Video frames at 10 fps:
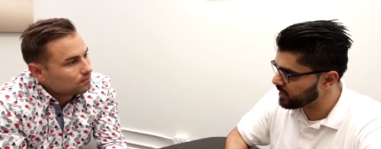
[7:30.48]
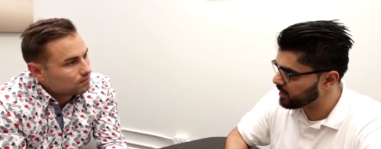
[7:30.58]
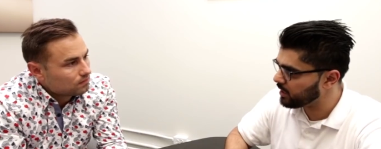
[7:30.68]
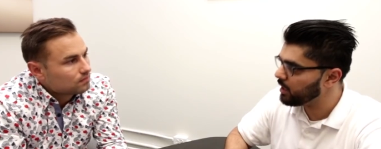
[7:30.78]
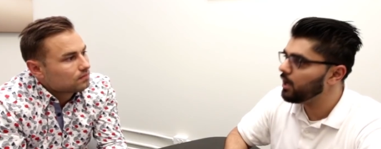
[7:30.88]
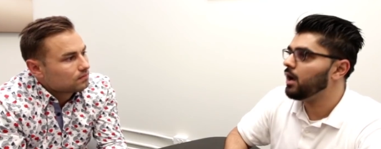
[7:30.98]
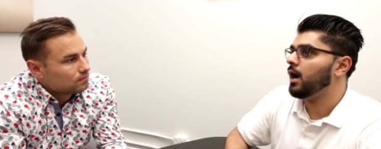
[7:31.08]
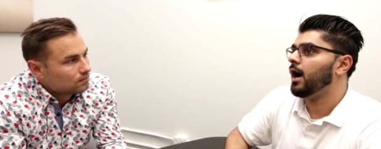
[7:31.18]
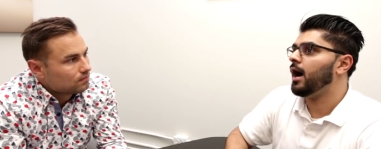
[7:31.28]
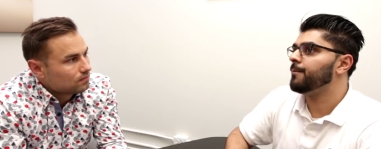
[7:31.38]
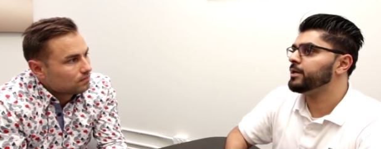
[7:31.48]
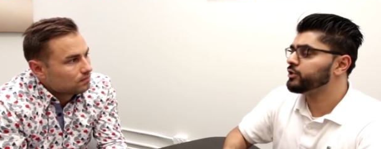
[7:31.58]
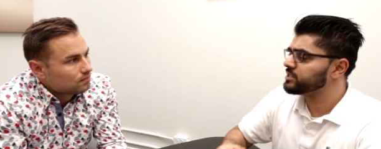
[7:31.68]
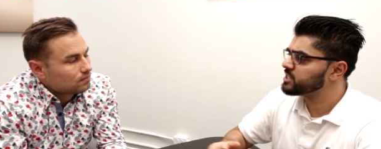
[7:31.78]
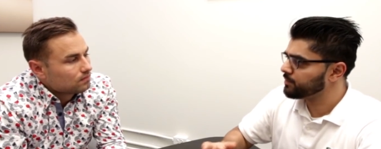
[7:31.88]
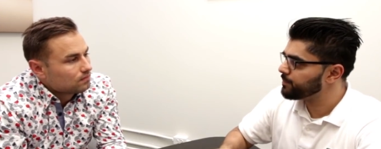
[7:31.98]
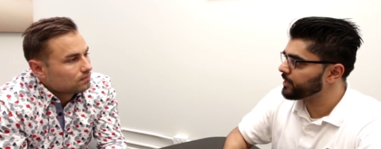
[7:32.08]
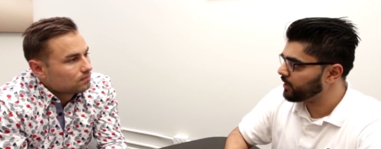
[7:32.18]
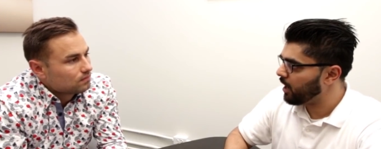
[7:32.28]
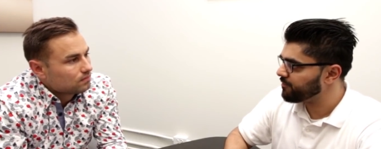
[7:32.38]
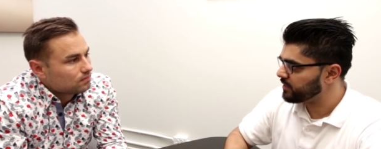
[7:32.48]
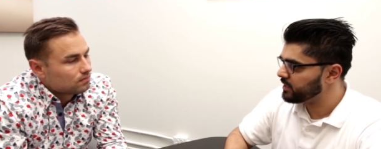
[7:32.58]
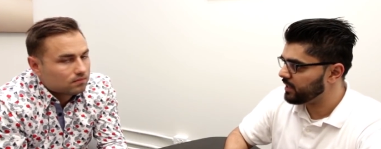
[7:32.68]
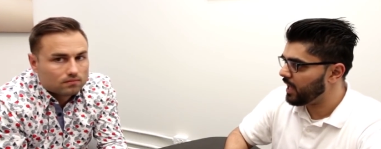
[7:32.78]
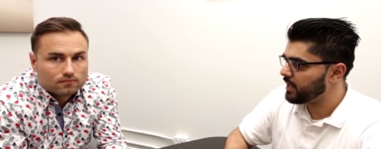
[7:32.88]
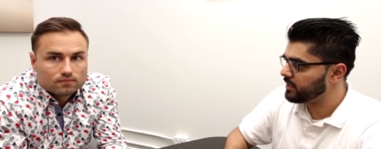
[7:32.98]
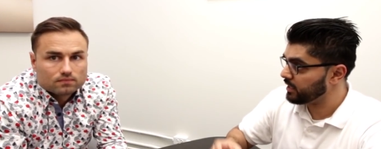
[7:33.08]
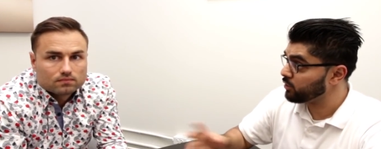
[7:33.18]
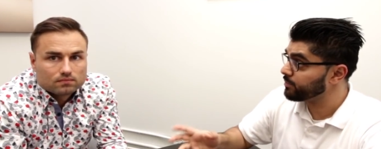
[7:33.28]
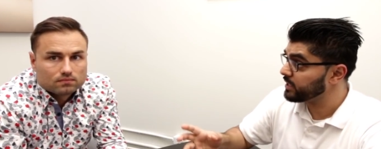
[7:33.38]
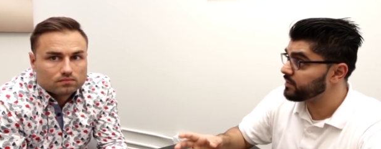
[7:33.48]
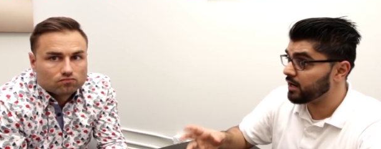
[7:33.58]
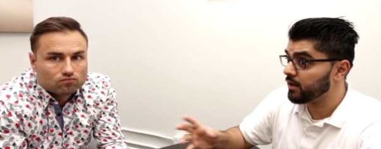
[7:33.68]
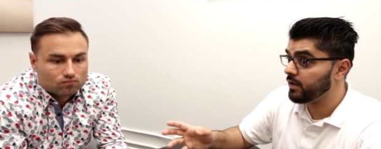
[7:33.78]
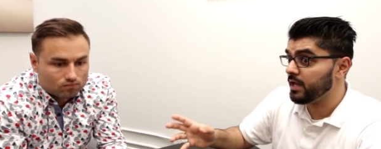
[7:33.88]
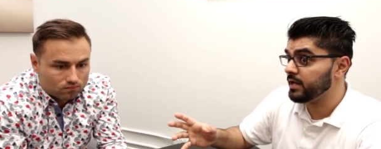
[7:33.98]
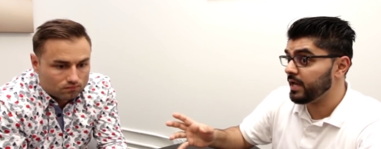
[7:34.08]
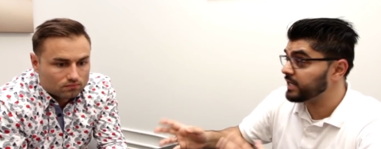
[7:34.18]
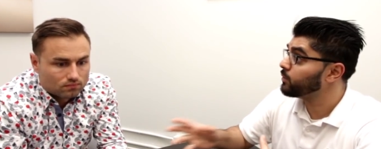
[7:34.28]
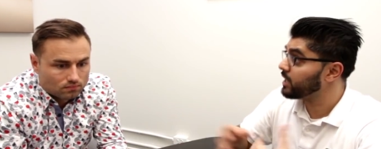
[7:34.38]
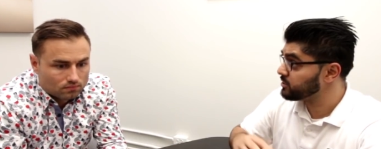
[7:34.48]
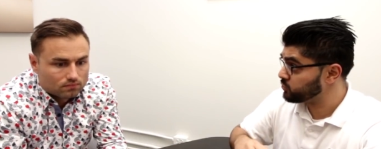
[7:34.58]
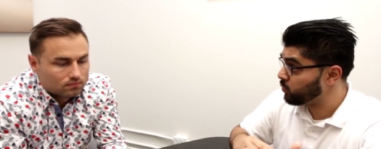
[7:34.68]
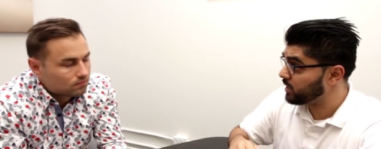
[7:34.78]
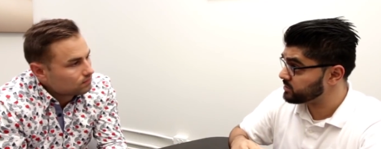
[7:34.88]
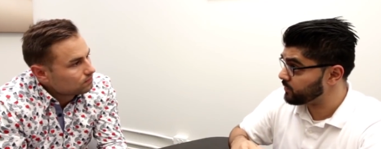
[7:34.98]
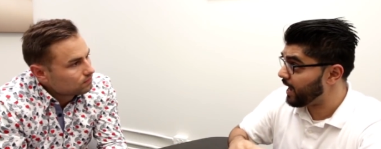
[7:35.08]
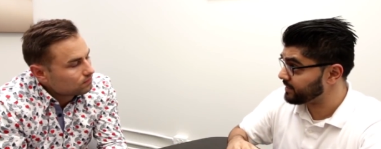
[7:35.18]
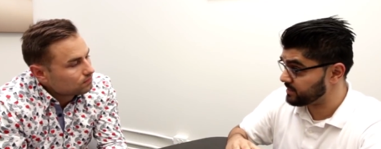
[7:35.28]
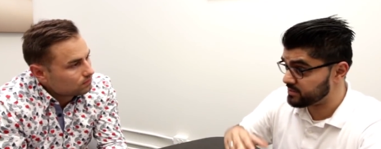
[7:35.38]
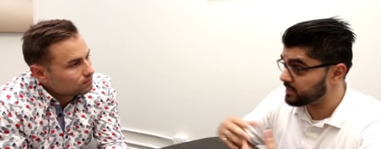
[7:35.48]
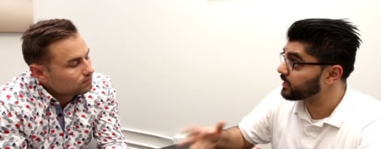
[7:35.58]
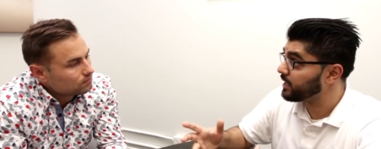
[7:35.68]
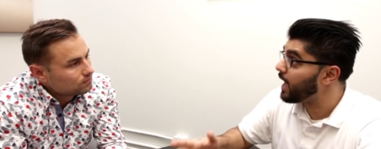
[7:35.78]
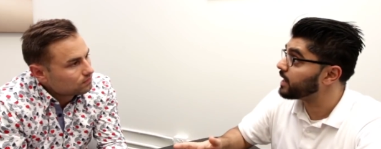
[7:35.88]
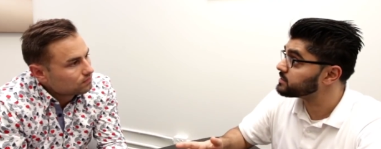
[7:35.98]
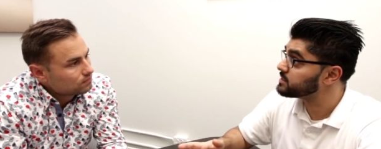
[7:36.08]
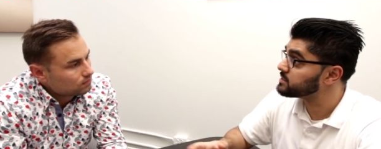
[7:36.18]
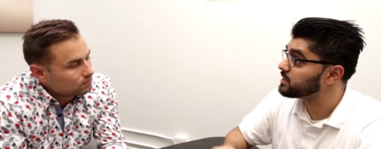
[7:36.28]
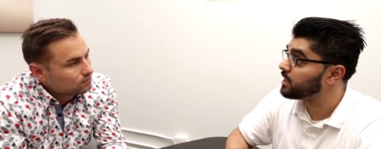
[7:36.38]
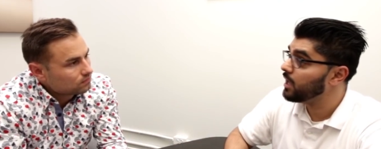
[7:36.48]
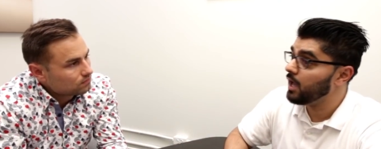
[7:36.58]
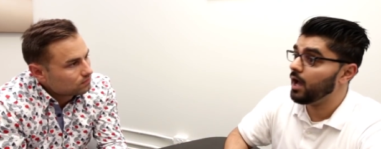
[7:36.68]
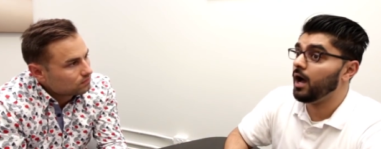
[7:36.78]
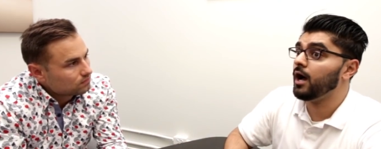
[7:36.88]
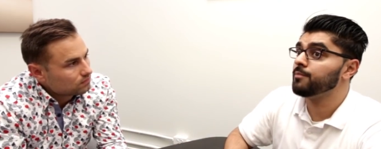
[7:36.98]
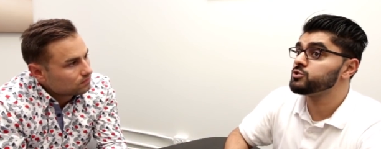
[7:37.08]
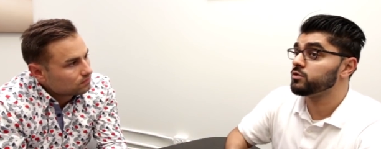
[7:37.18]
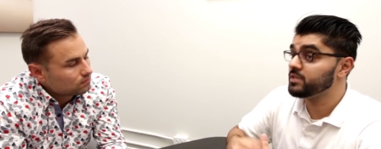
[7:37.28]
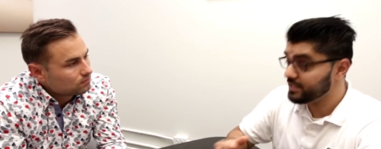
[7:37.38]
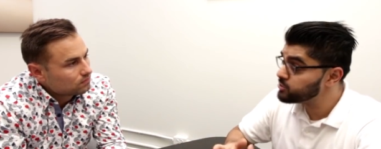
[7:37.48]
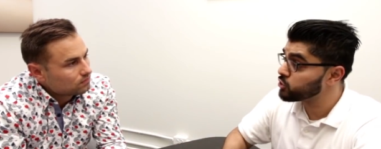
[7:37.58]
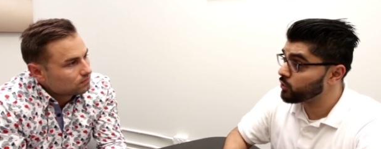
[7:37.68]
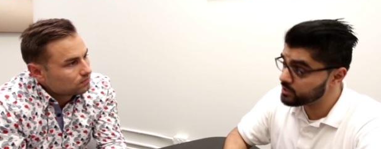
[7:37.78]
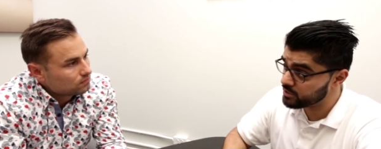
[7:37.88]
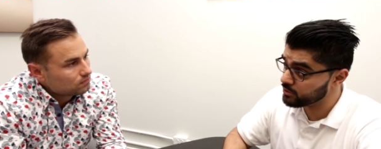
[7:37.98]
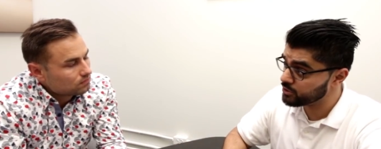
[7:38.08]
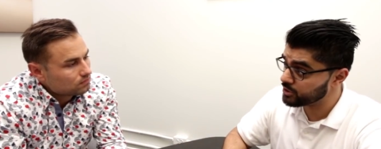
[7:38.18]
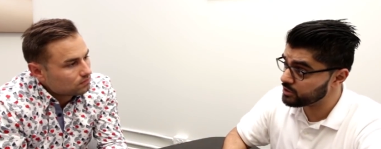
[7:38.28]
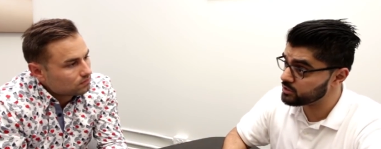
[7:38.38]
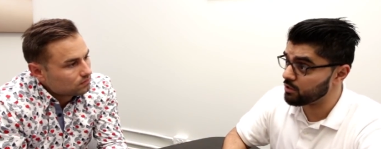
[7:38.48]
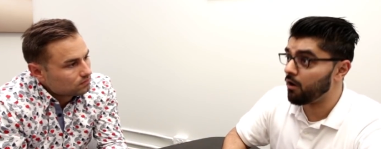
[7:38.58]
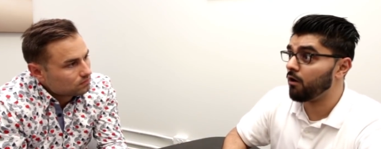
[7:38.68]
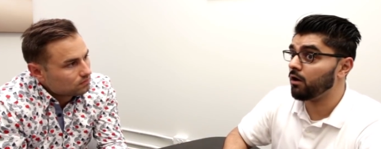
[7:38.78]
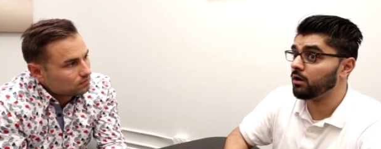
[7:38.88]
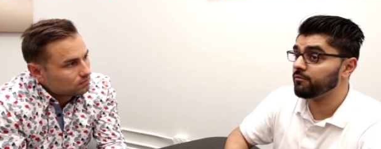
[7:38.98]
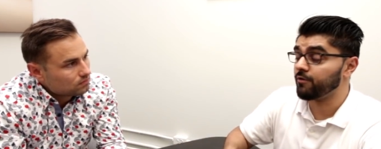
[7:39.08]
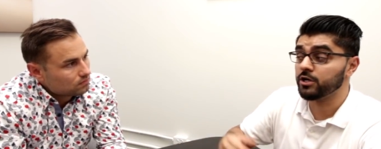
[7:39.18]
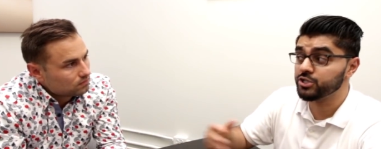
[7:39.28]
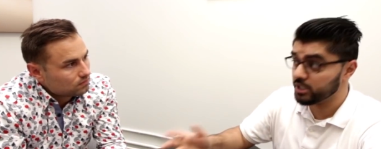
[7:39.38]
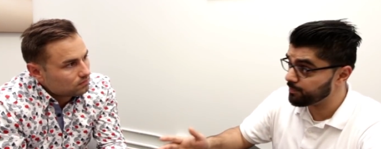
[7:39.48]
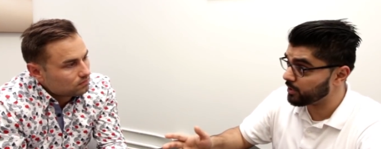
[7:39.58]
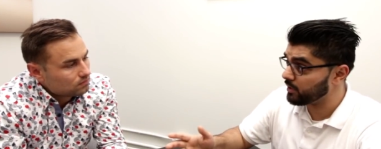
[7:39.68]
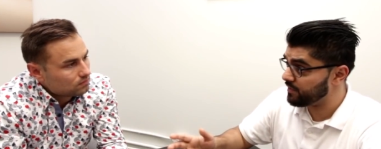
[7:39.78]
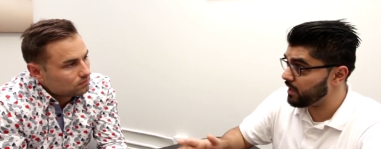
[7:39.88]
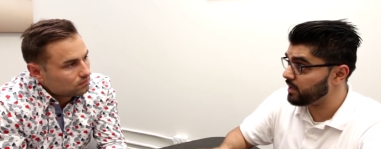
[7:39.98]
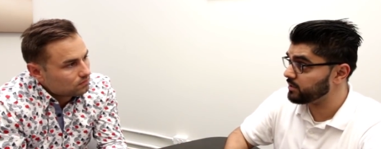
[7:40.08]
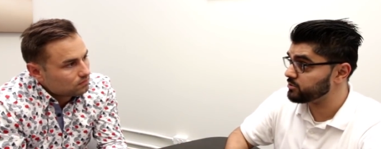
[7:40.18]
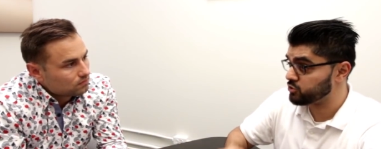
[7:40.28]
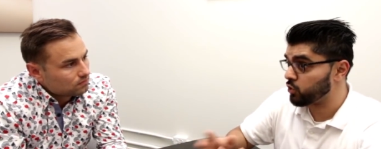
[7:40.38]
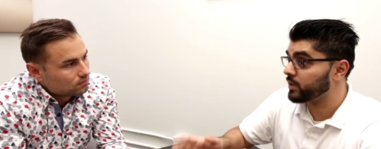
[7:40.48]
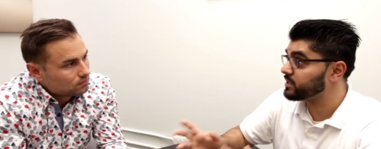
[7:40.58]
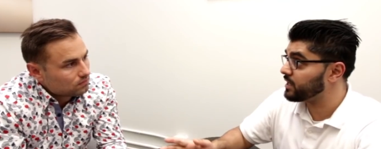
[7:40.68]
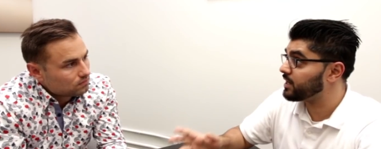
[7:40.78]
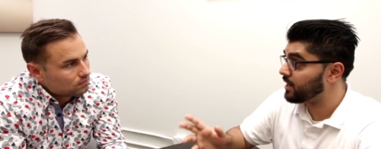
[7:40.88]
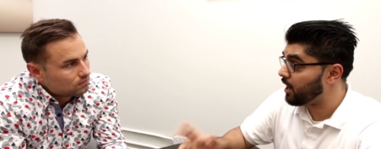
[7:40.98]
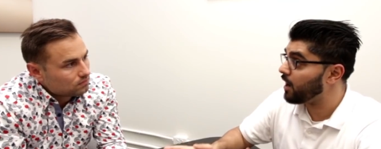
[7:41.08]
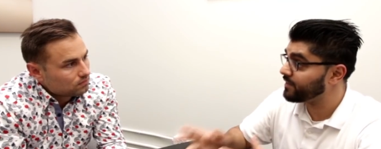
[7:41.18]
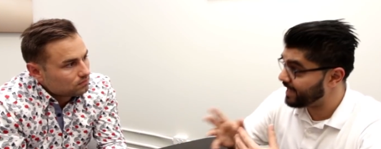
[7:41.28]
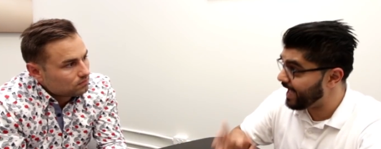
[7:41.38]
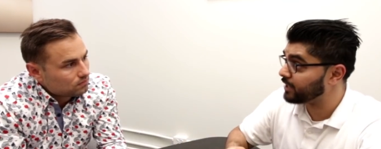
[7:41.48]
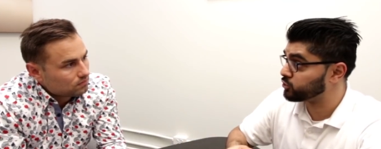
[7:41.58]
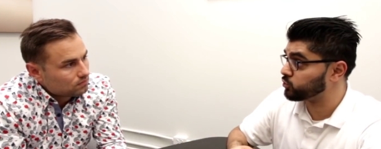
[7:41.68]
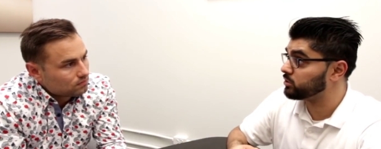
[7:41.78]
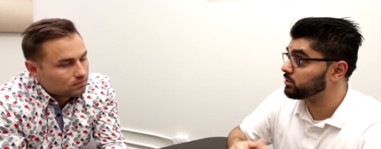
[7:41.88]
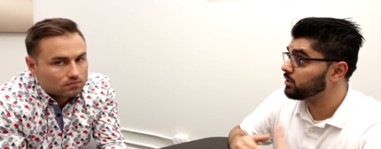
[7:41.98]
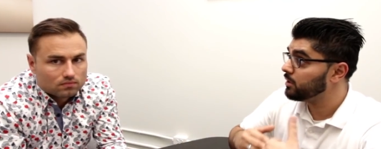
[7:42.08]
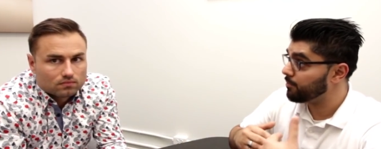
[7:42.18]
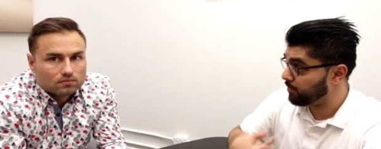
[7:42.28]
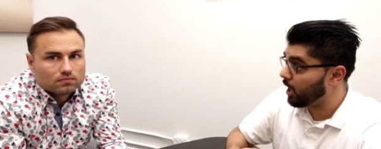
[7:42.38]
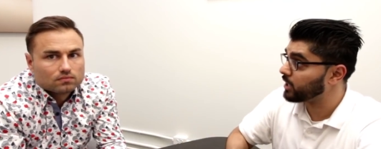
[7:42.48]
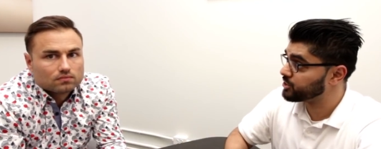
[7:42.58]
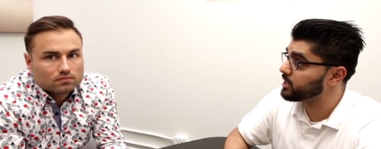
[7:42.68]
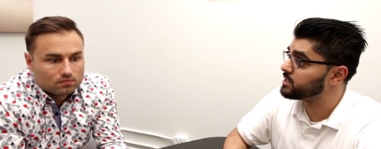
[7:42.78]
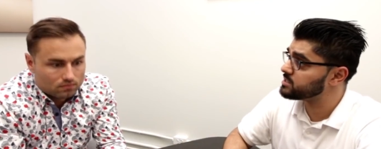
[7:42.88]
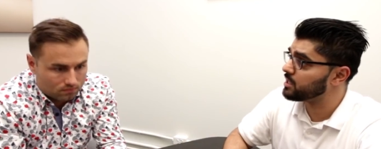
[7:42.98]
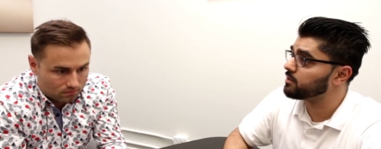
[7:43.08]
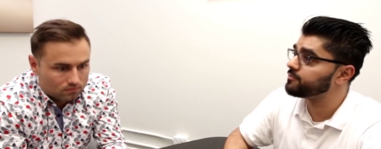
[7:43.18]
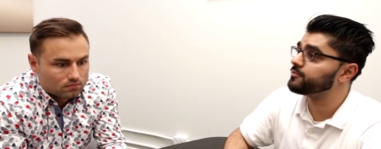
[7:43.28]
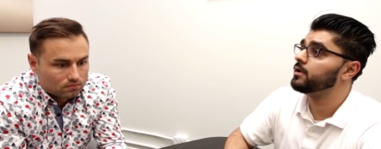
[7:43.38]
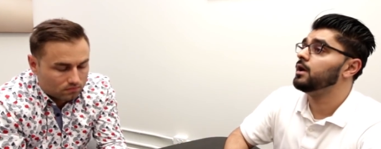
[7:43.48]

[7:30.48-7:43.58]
Speaker 1: data um, and you can still be pretty confident that it'll be there and anyone else who wants to access it can access it. mm Um, so these storage solutions are far cheaper than storing data on the actual blockchain itself.